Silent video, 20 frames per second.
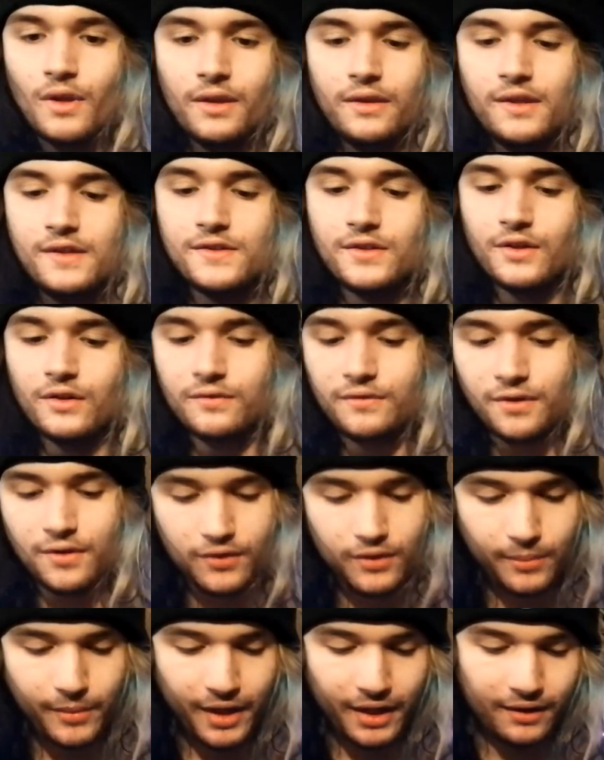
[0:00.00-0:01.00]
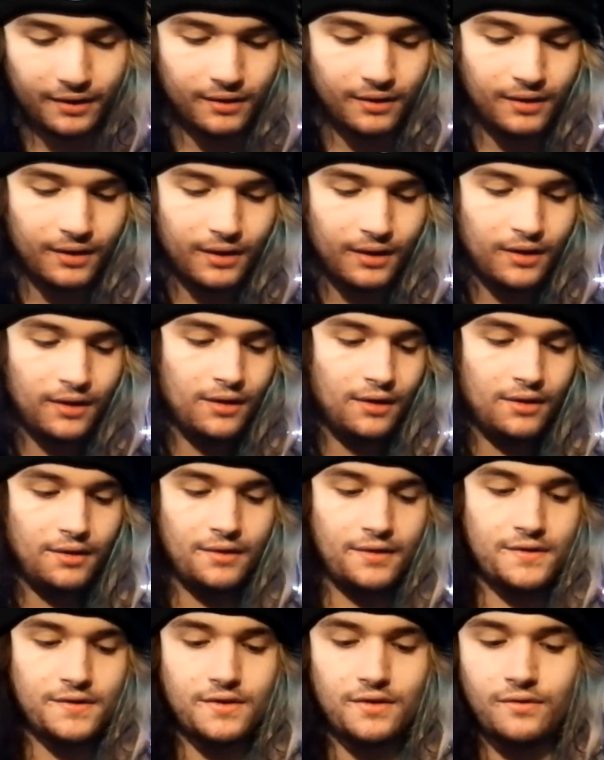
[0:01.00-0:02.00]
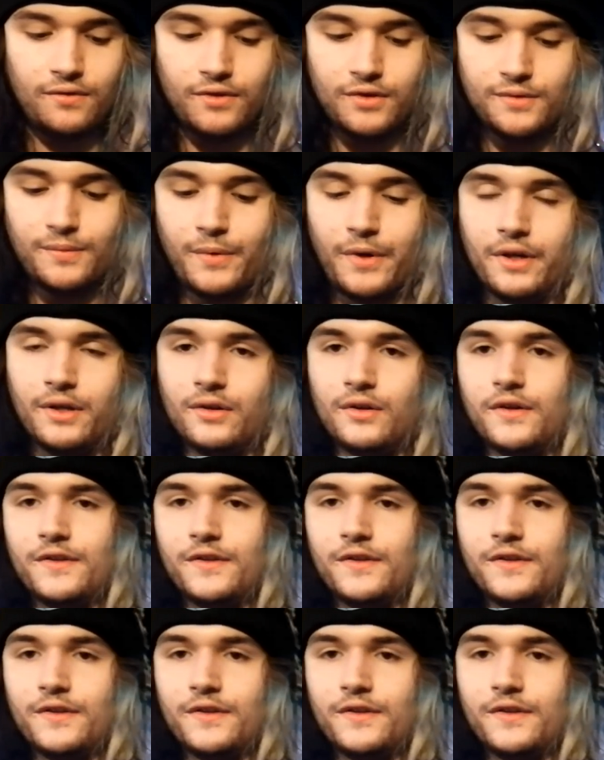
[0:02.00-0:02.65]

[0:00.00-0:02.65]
These are a favorite of mine. These are the first pair of